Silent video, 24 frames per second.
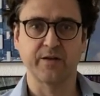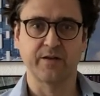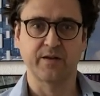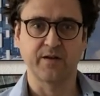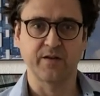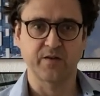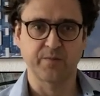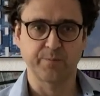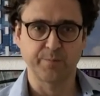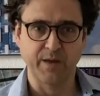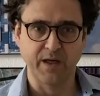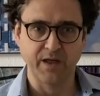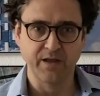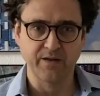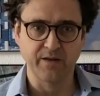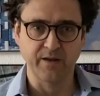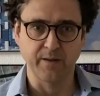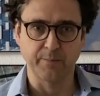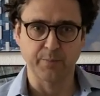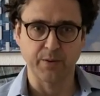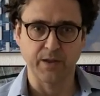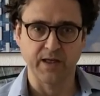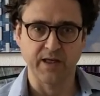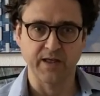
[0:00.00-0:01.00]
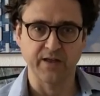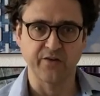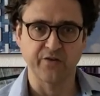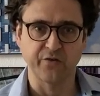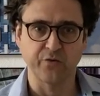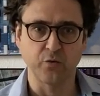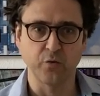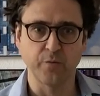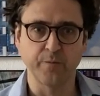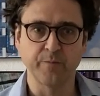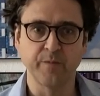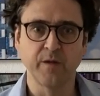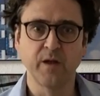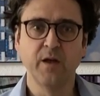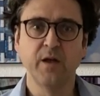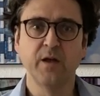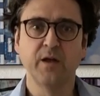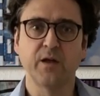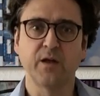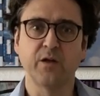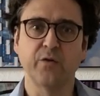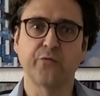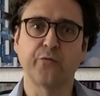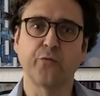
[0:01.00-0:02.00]
despite the applied zoom,
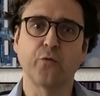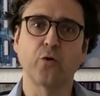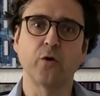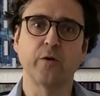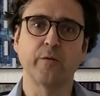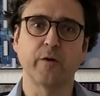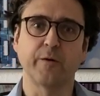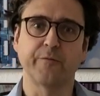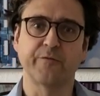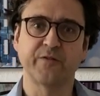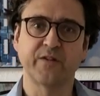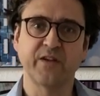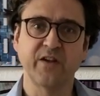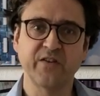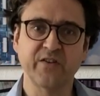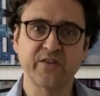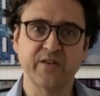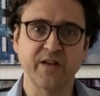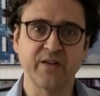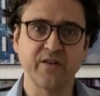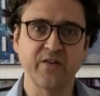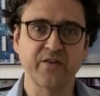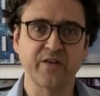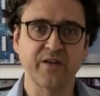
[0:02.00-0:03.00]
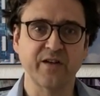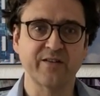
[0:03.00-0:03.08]
a form of distanced